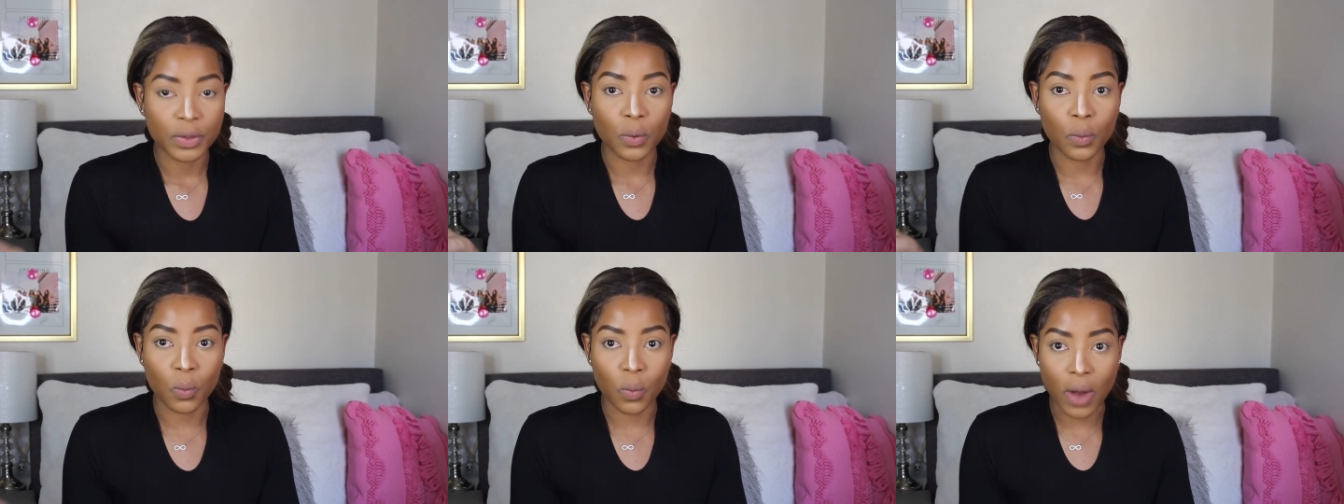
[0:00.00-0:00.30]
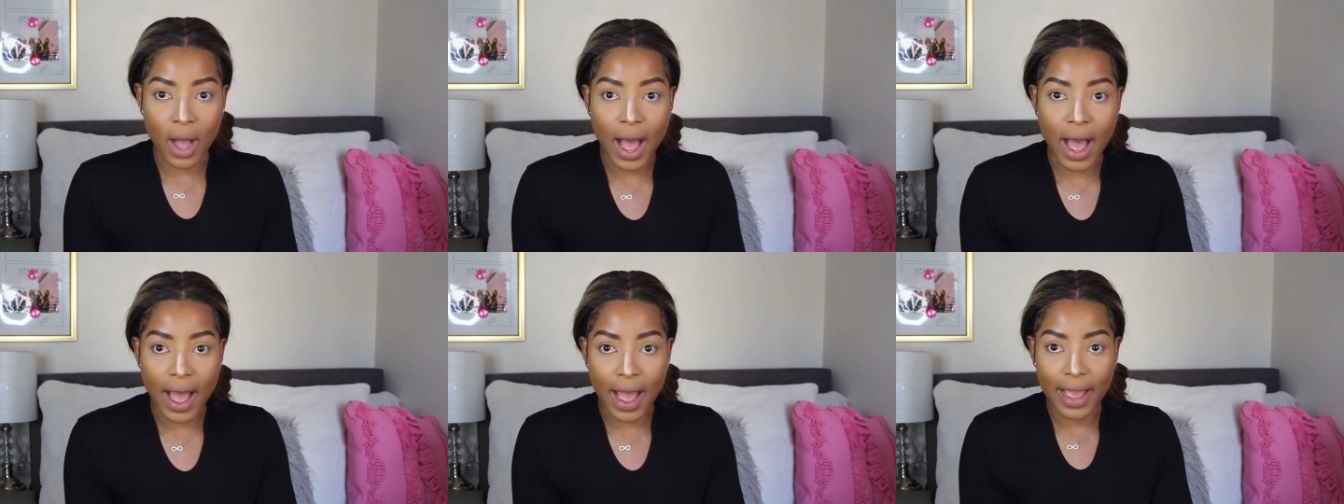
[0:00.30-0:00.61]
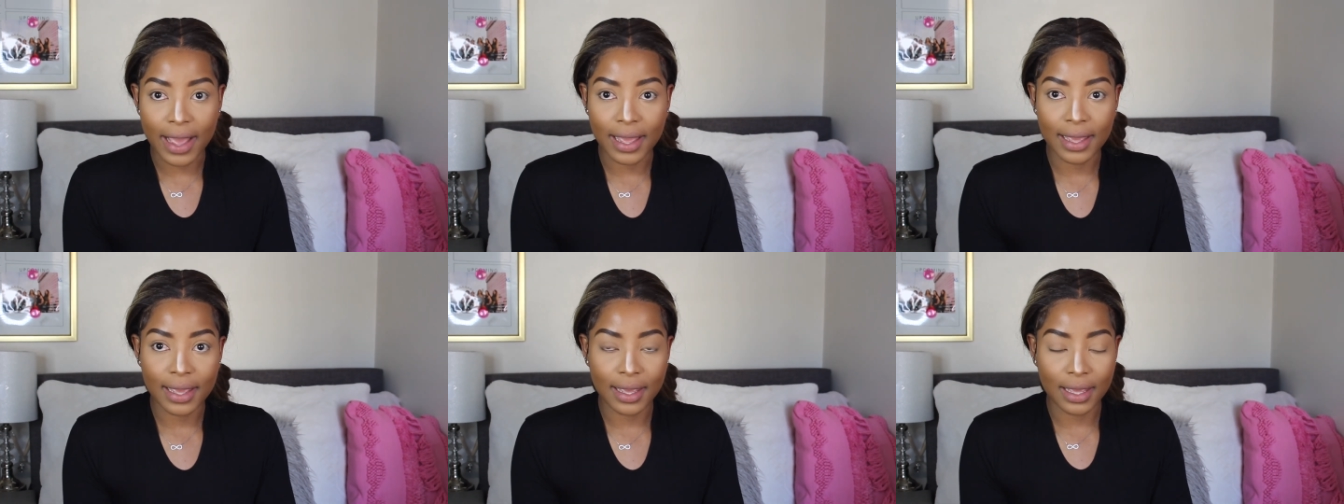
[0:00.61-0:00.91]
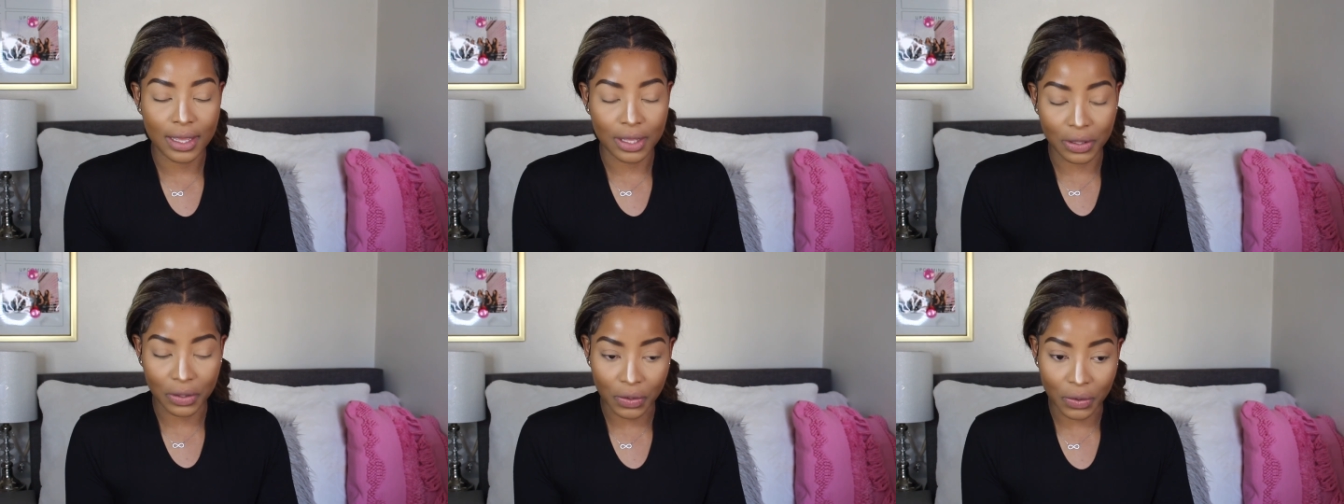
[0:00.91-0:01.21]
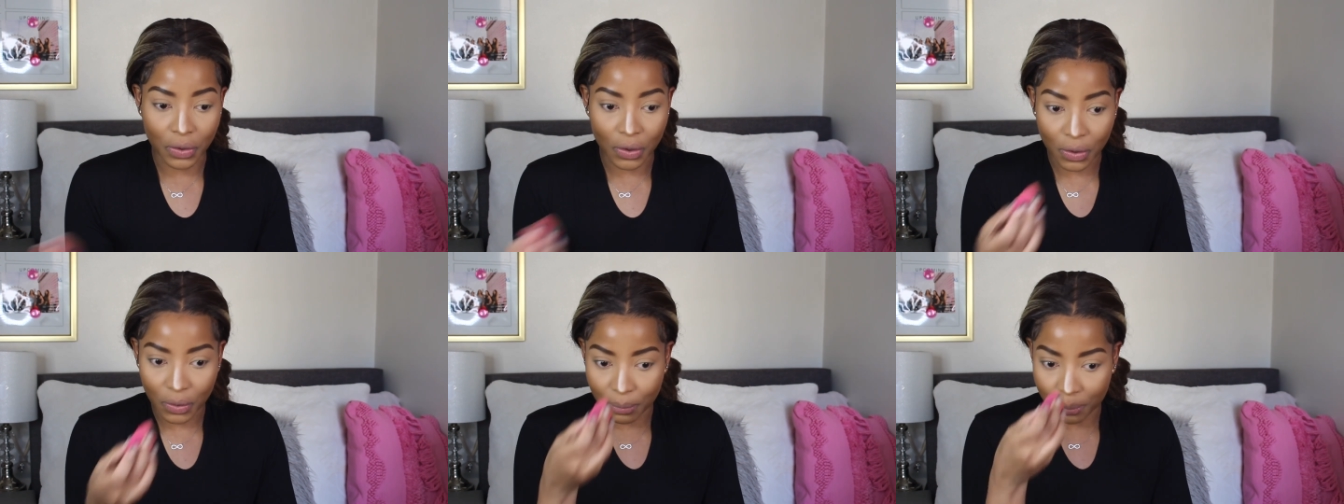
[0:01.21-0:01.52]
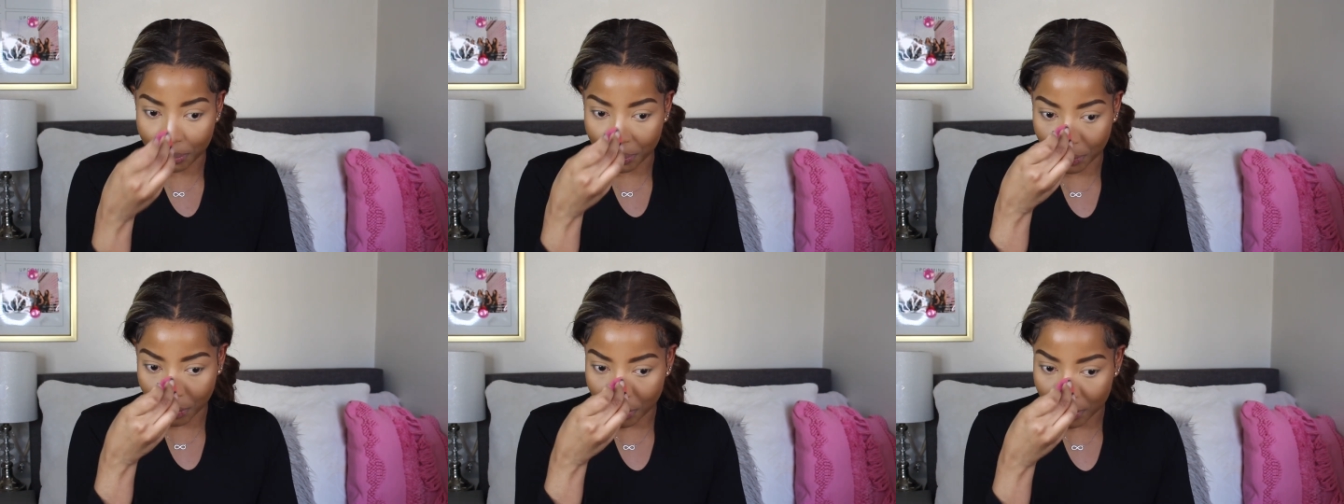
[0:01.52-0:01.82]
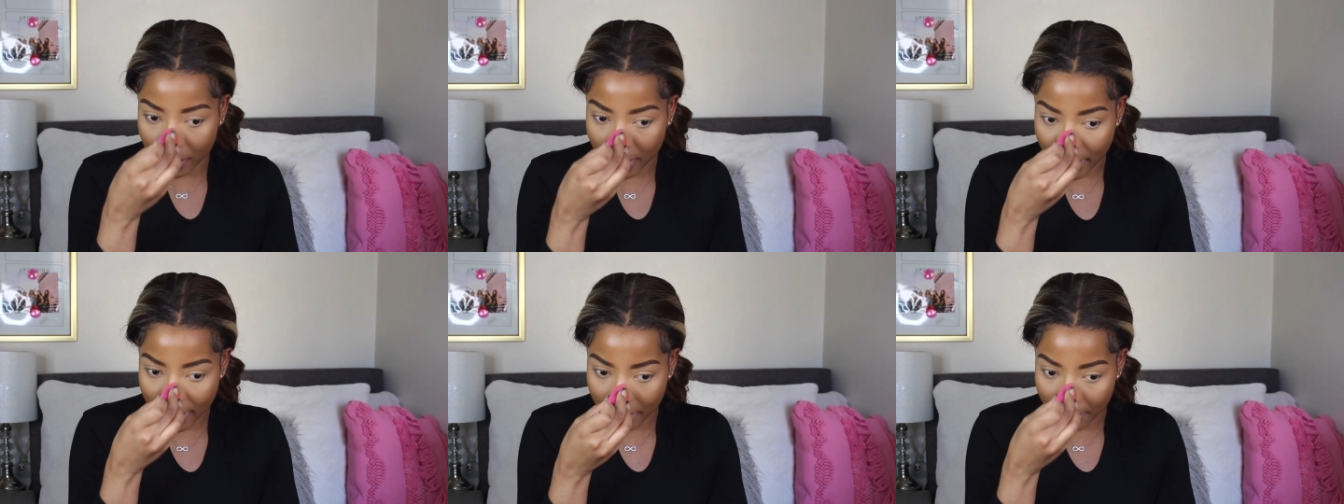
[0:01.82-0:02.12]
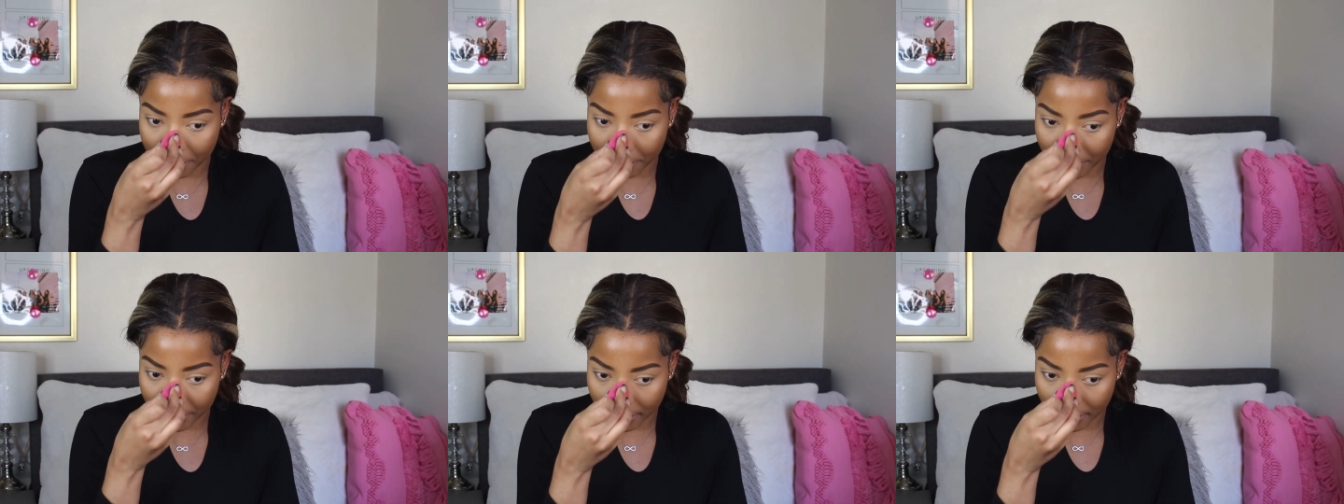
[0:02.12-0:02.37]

why y'all broke up